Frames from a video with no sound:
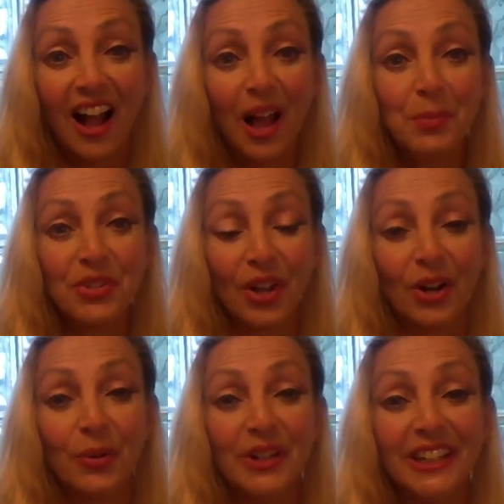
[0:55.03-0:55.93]
I'm
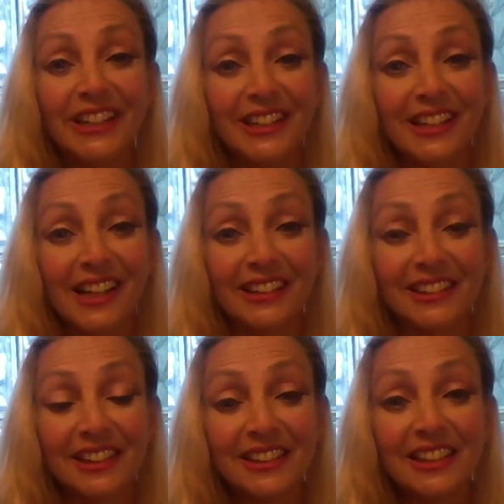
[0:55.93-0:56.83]
sorry, we need
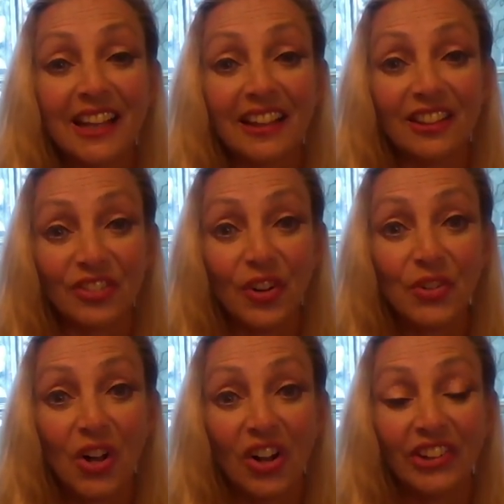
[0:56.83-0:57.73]
to disconnect this
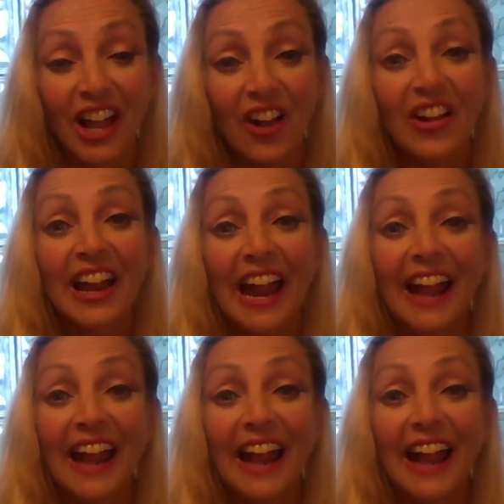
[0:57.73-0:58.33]
phone call now,